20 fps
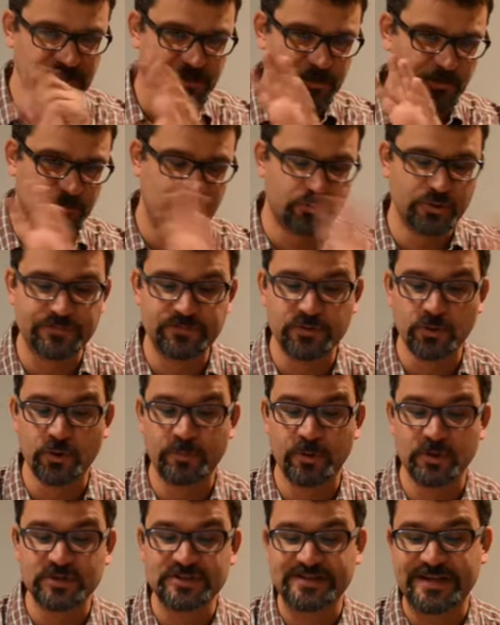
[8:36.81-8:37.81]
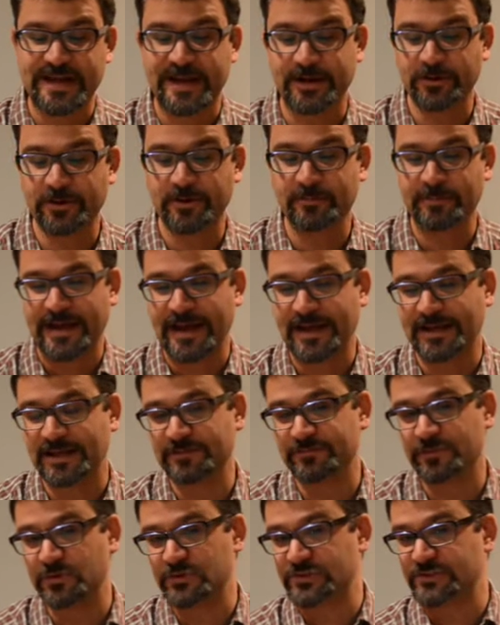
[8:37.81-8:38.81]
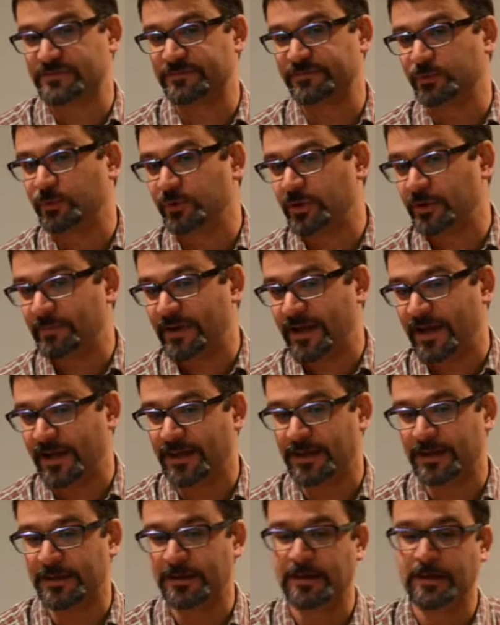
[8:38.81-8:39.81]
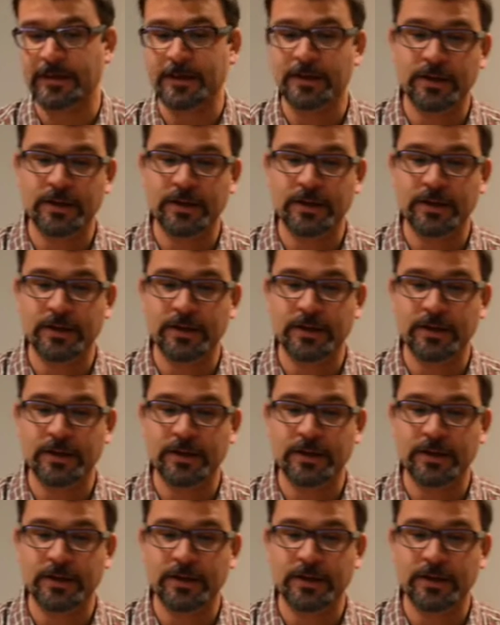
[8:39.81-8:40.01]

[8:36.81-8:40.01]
A brief note about standard unpacking versus fluid unpacking.